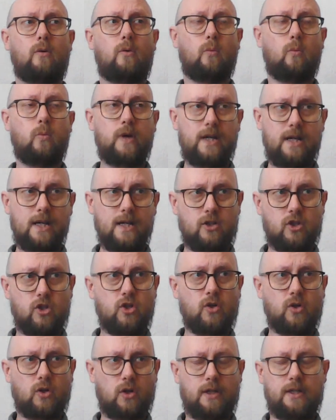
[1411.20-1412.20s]
we as
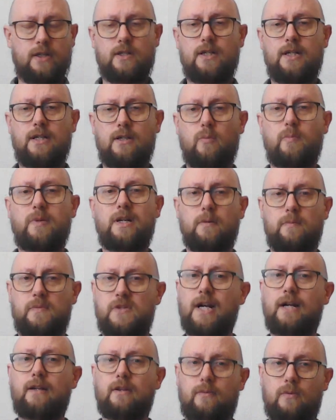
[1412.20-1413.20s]
journalists need to be
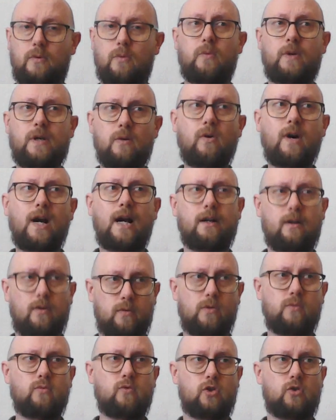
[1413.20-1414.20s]
objective, and we write
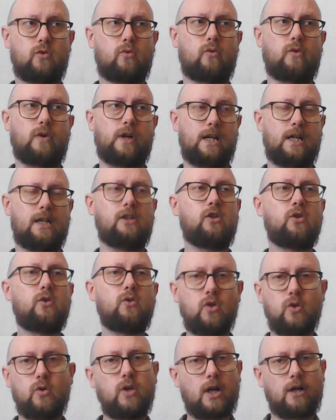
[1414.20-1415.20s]
our own story. And you
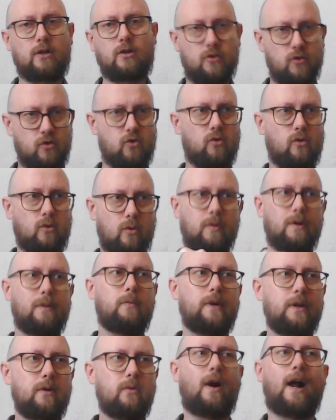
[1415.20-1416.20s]
do not control what
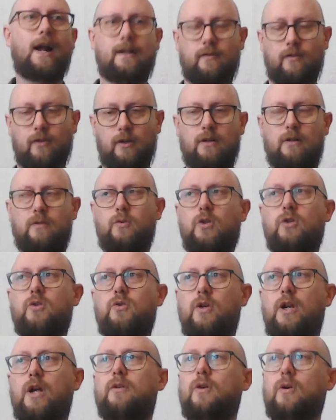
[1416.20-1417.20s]
we write. You
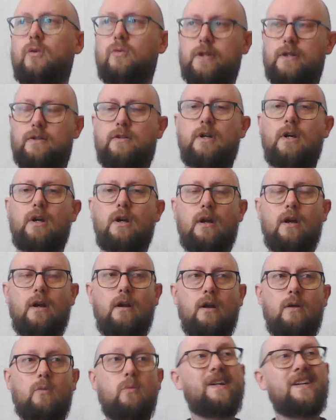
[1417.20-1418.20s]
do not own us.
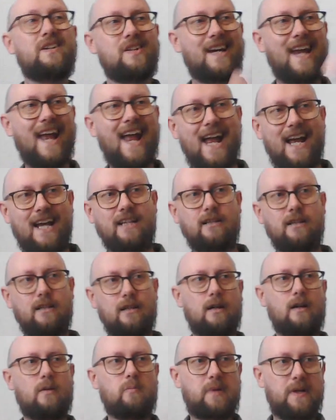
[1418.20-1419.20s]
Well, you can,
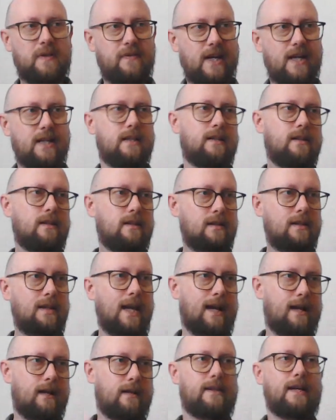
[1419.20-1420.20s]
but then,
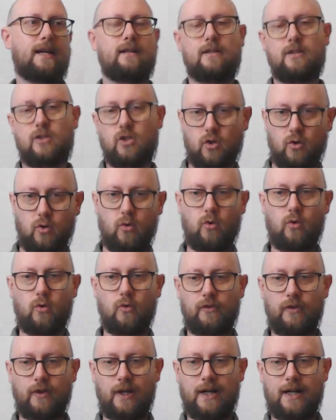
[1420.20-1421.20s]
yeah, that is
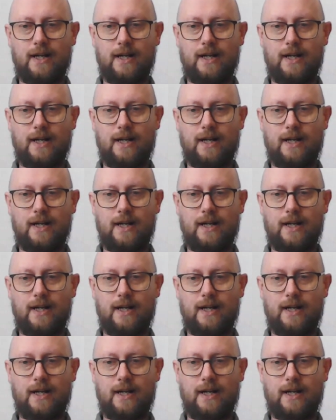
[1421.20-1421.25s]
called